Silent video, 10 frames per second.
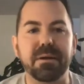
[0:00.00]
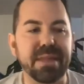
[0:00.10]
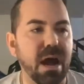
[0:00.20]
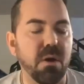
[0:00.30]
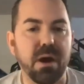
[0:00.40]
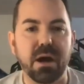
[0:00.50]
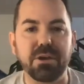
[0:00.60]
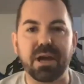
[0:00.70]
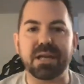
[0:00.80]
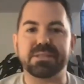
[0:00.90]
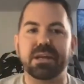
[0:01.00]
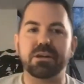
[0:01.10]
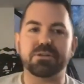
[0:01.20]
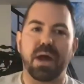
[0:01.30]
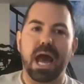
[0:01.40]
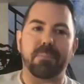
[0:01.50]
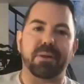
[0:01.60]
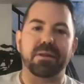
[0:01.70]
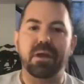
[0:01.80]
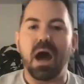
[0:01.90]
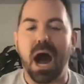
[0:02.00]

now, you guys, here's what happened.